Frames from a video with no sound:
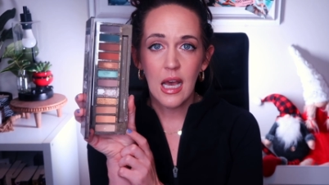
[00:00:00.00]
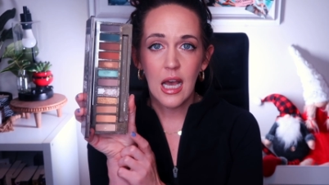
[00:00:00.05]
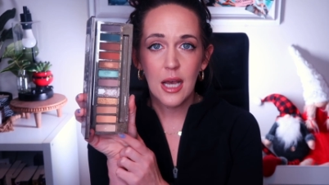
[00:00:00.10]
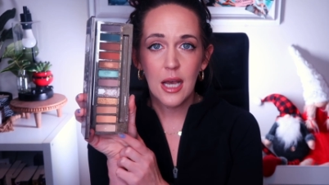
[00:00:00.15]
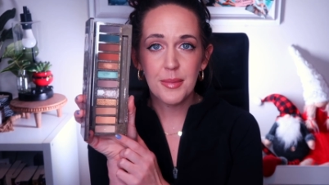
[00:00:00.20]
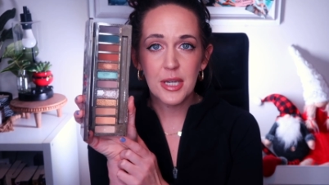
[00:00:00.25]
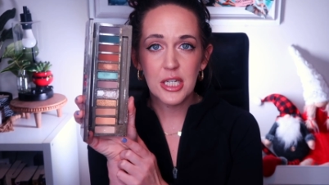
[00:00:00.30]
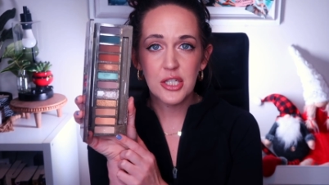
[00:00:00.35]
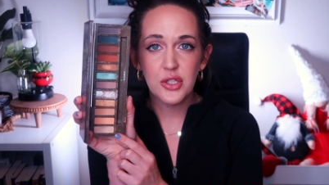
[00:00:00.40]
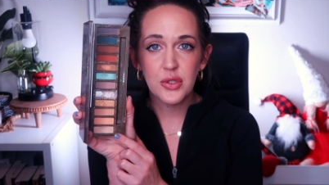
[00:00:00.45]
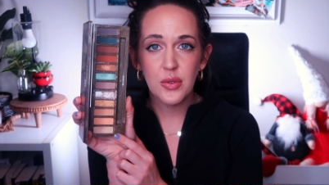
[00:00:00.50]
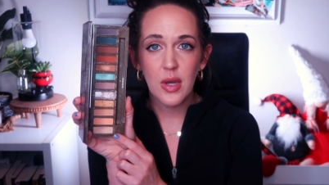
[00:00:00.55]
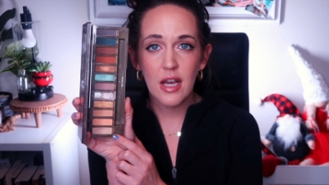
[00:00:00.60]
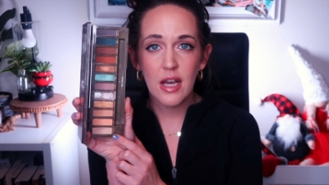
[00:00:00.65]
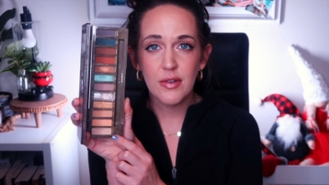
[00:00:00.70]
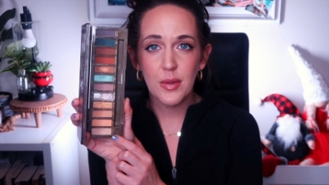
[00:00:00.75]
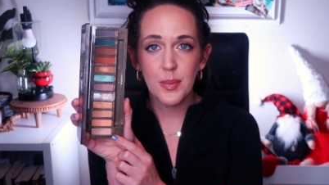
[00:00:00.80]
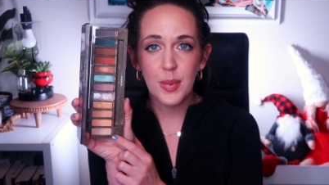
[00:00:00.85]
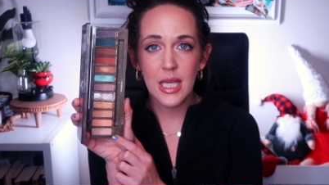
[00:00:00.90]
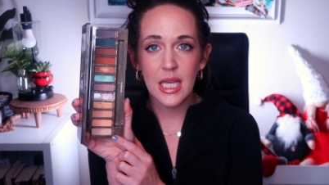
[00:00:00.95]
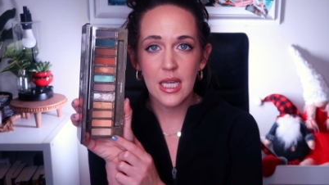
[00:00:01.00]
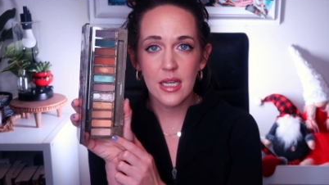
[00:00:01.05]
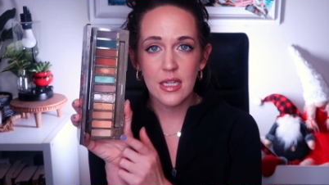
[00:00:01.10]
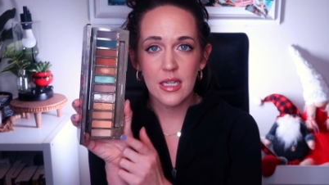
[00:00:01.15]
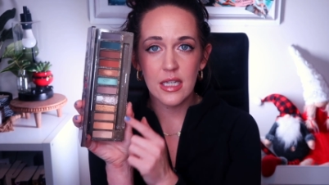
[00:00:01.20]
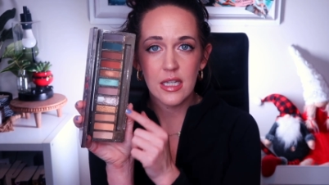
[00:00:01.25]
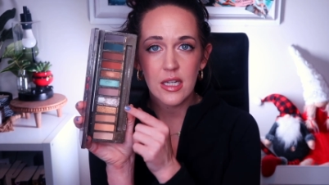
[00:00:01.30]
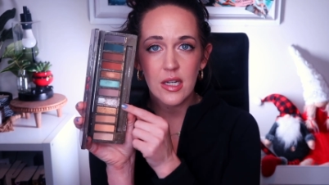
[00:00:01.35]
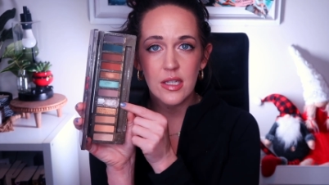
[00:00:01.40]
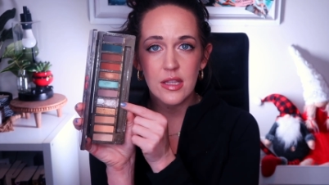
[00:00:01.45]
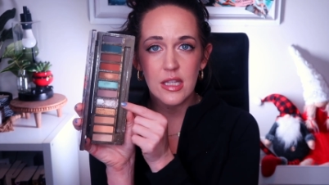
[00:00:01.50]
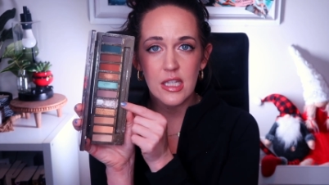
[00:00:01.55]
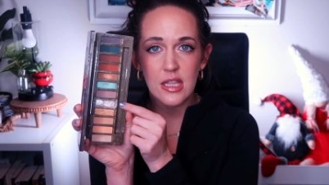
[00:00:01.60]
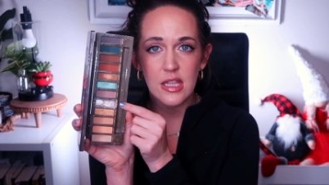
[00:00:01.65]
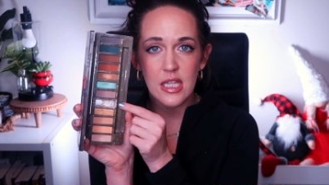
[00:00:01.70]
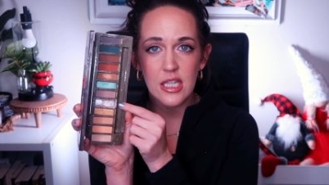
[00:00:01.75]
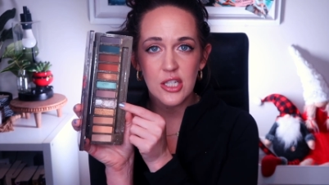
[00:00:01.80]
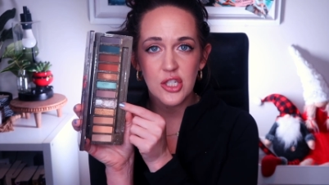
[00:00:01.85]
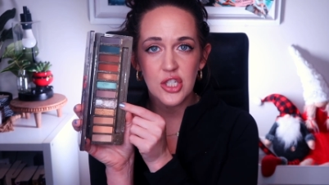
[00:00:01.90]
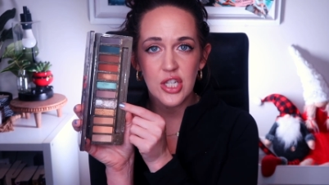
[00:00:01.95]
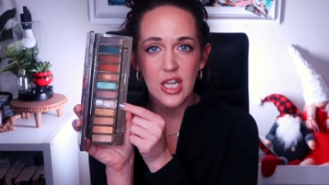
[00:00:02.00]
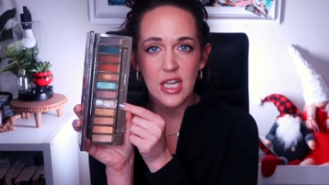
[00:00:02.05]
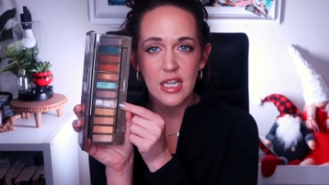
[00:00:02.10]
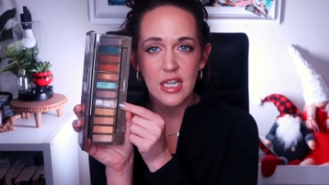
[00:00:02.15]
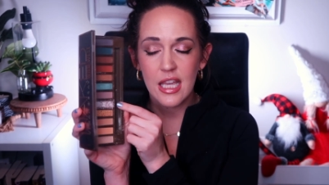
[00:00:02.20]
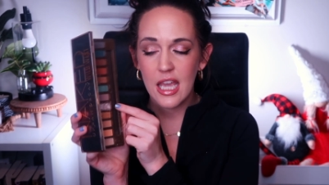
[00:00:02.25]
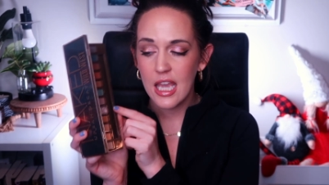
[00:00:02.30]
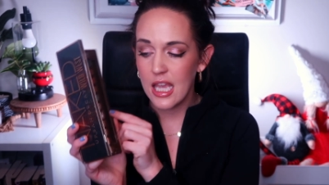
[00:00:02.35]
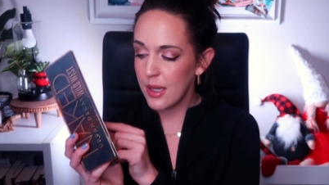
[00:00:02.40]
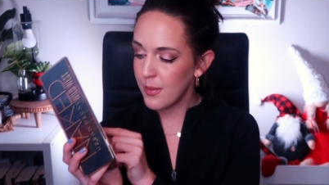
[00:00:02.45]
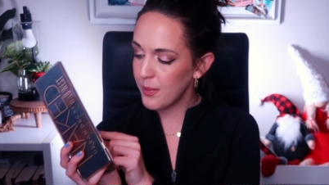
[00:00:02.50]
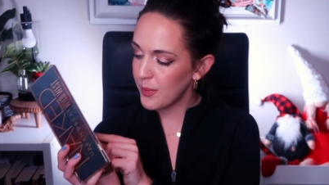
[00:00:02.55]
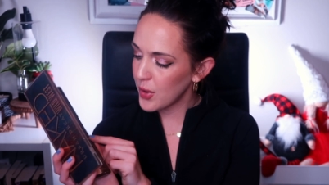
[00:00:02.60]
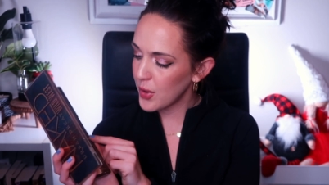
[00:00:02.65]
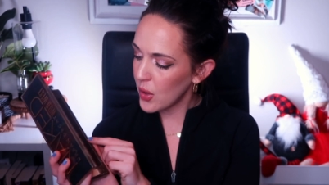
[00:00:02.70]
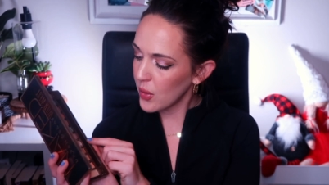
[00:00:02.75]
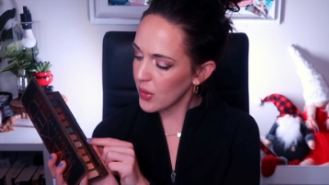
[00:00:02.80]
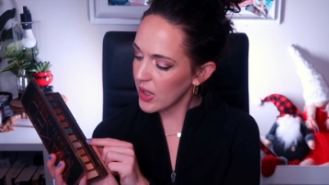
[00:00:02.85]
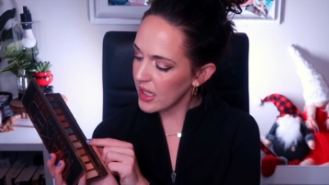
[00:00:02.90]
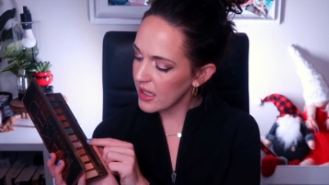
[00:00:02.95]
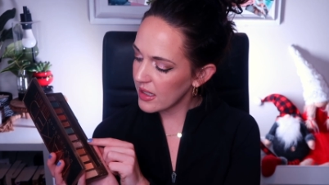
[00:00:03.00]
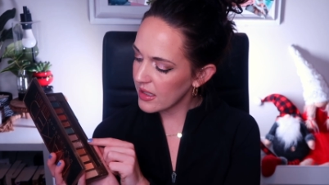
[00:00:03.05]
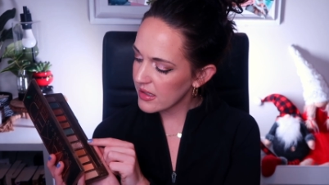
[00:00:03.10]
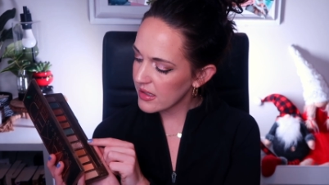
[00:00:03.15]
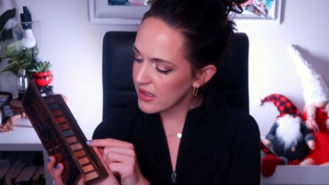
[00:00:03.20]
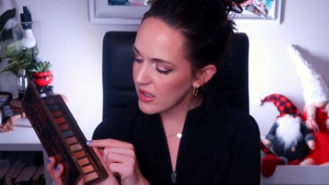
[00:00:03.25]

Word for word: Um, I do have a pan in here and then this shade came broken.